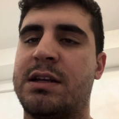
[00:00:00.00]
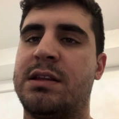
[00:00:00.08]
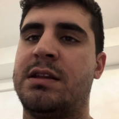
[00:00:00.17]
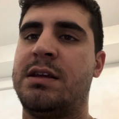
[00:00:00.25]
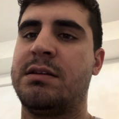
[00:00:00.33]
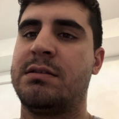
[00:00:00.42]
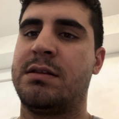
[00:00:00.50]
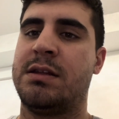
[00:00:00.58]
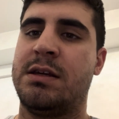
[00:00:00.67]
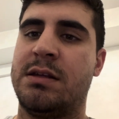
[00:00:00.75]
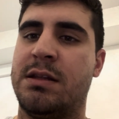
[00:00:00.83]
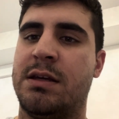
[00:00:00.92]
of
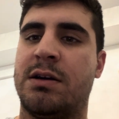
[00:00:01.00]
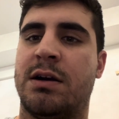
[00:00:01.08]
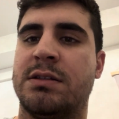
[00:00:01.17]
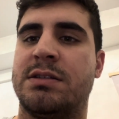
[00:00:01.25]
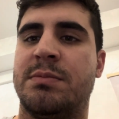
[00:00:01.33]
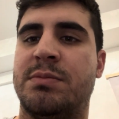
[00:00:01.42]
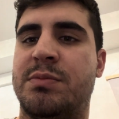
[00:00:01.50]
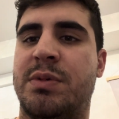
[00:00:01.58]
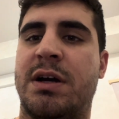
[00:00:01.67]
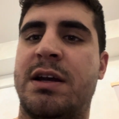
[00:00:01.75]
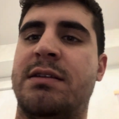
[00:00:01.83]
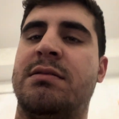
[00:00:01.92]
the concept
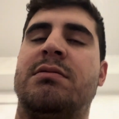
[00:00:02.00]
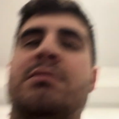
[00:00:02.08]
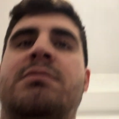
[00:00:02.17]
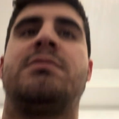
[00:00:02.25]
behind,